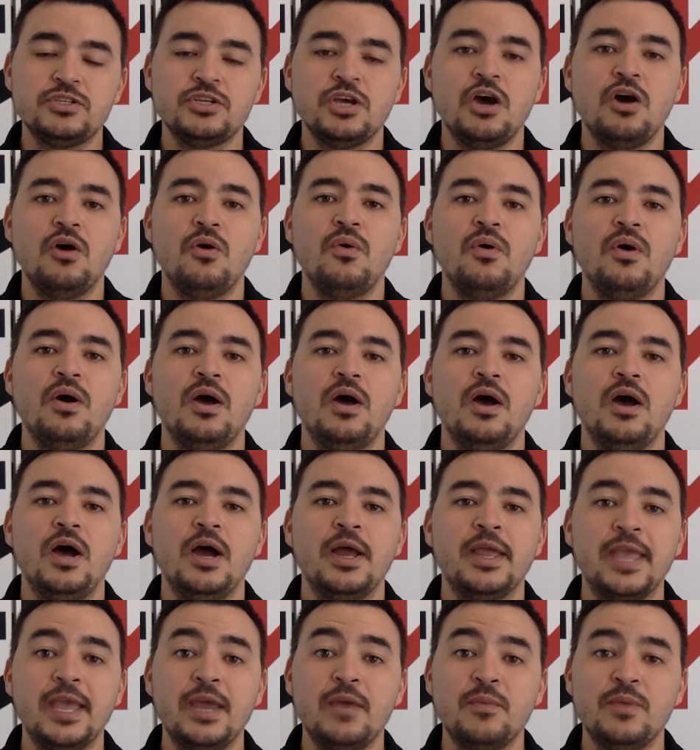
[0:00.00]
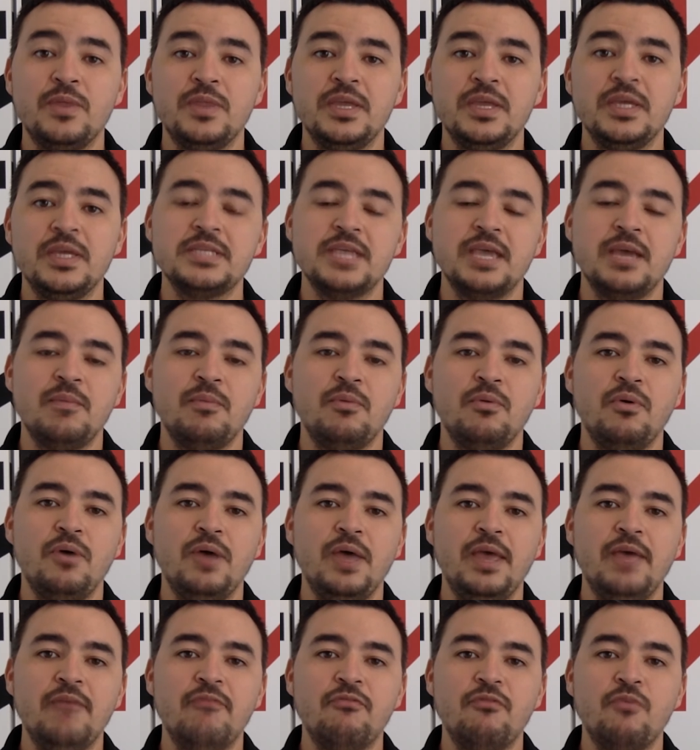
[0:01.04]
So again, with the example,
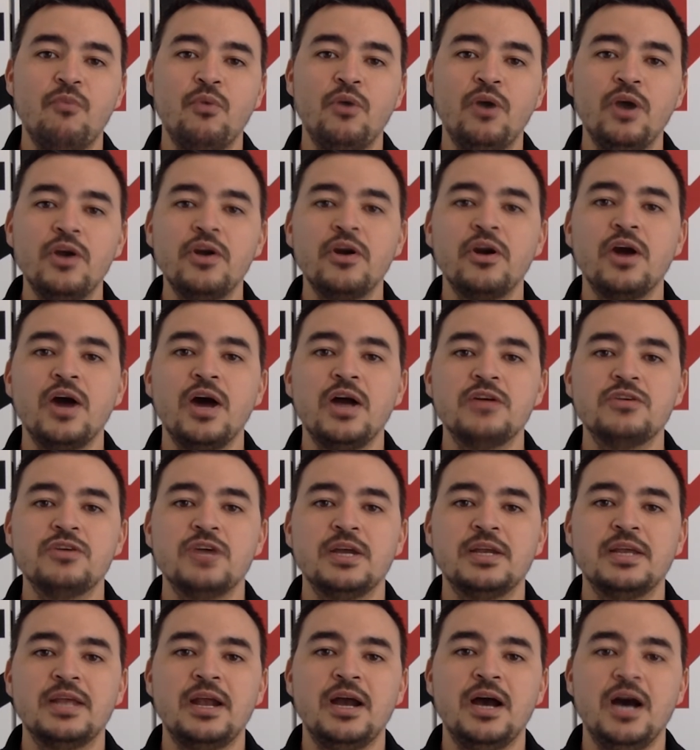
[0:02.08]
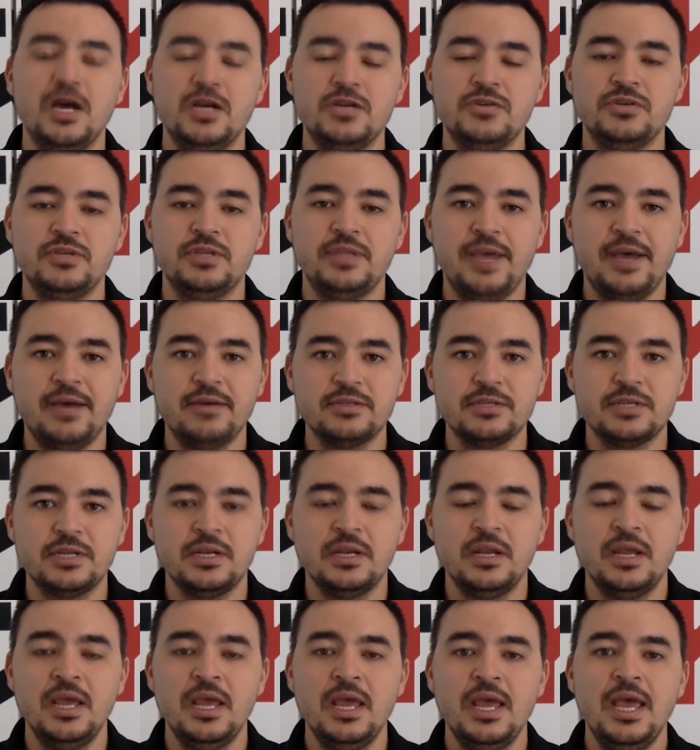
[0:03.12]
if we're under contract at $100,000
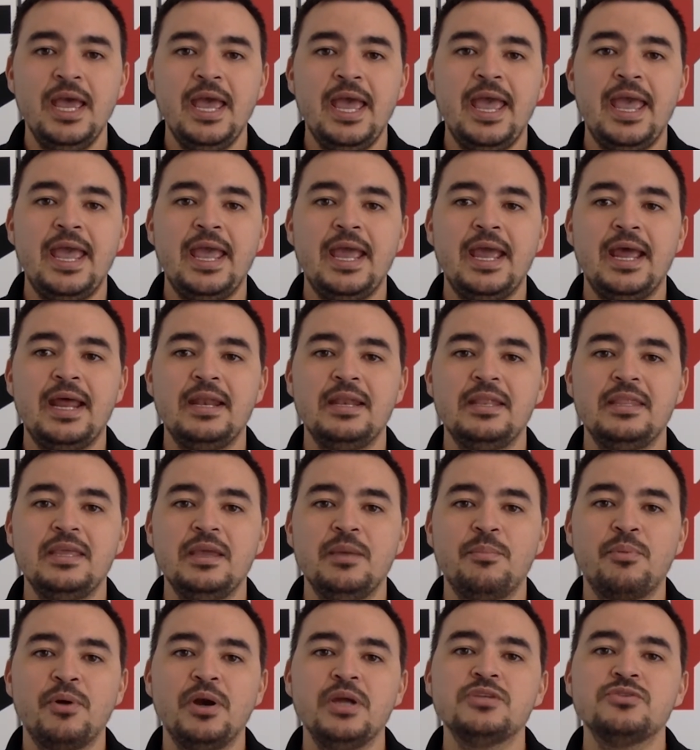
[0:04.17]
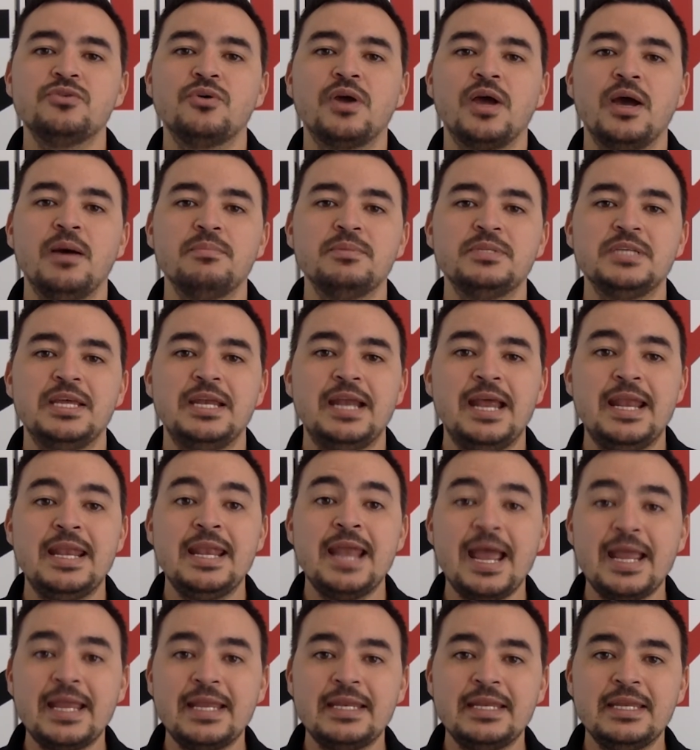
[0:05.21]
and the appraisal comes in at
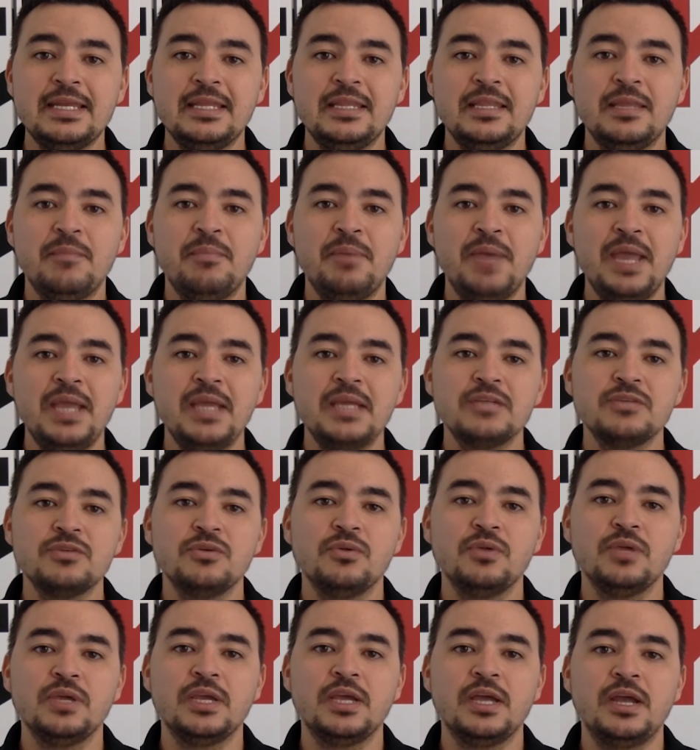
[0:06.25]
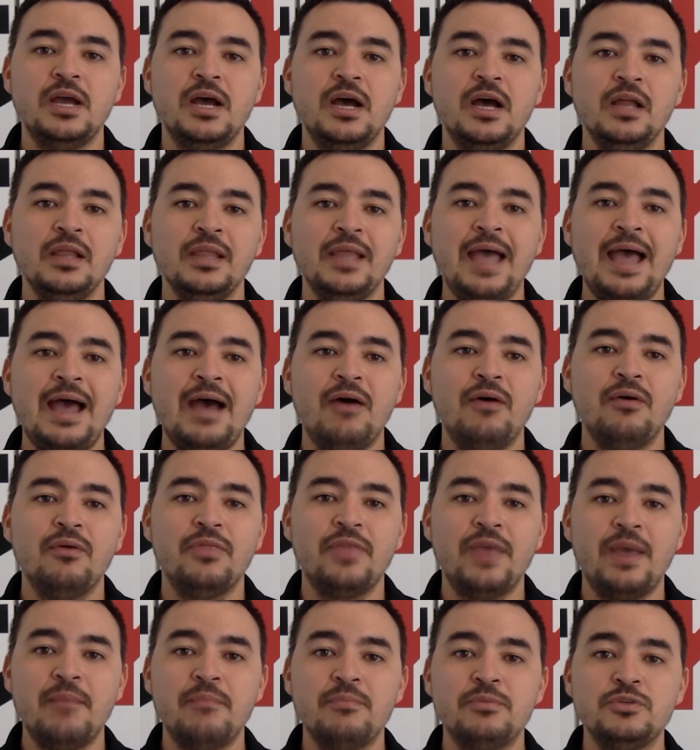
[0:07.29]
90, the bank is only going to allow
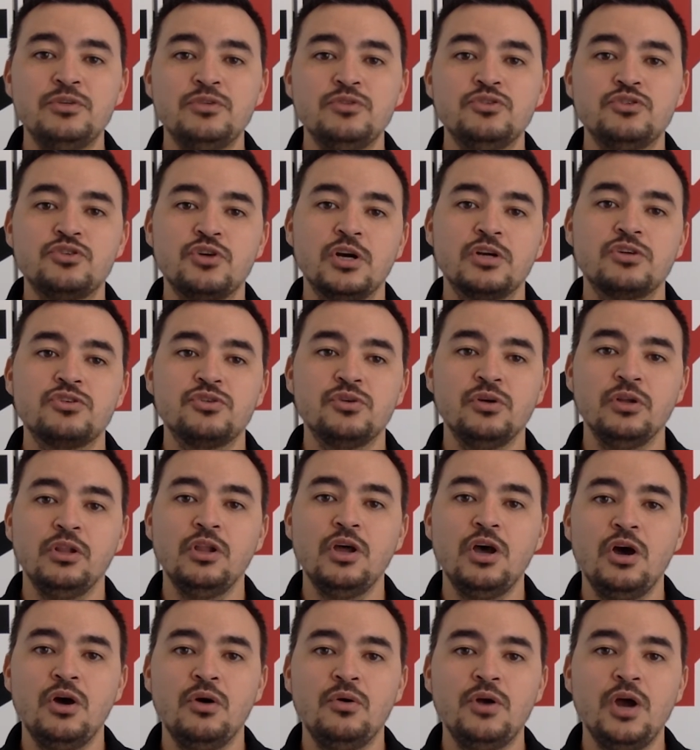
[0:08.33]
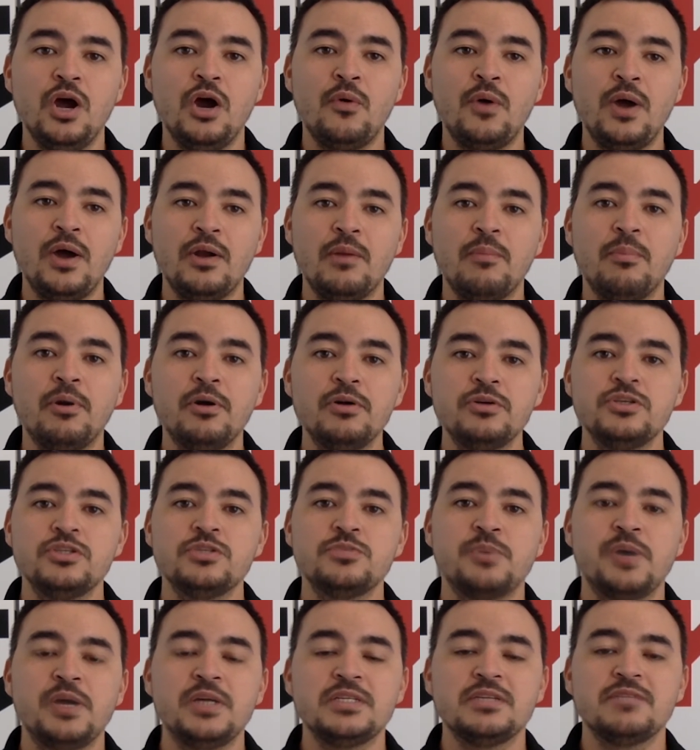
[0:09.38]
them to structure a loan around a purchase
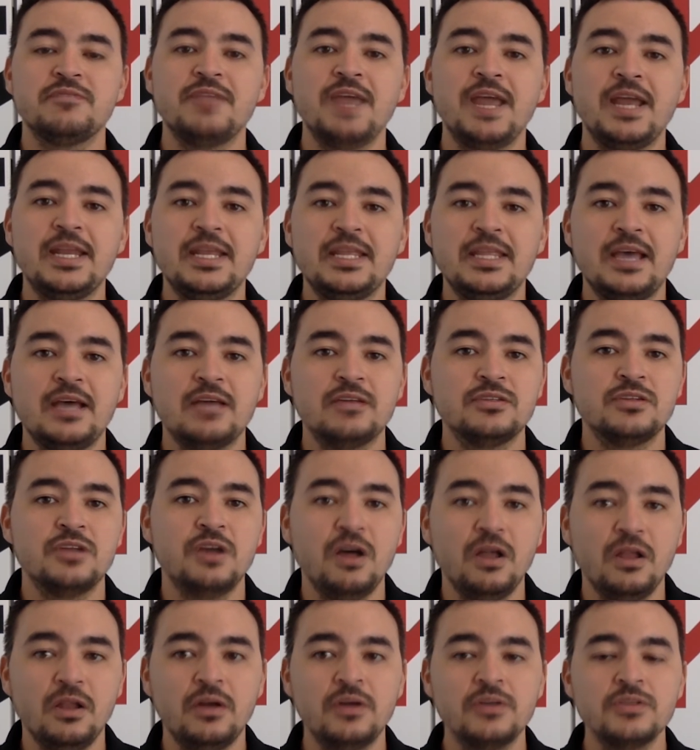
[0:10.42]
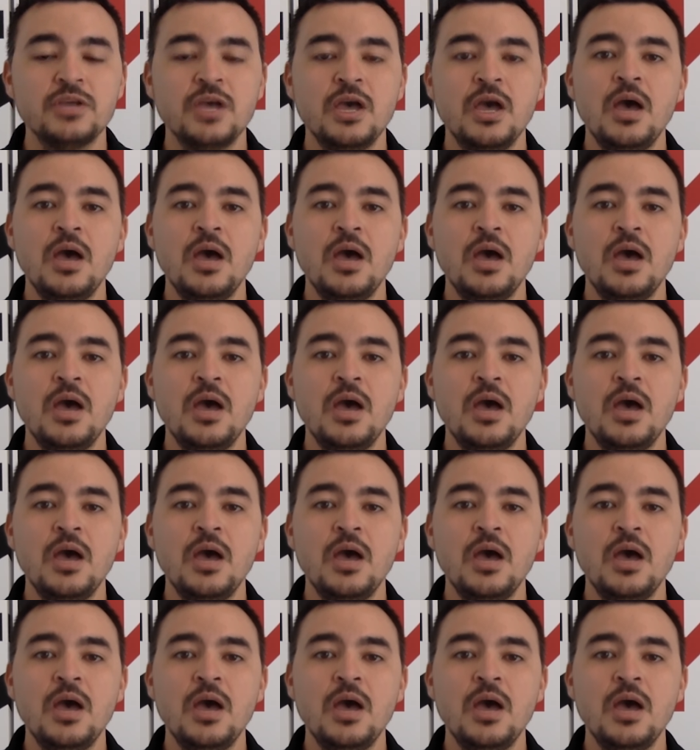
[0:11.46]
price of $90,000.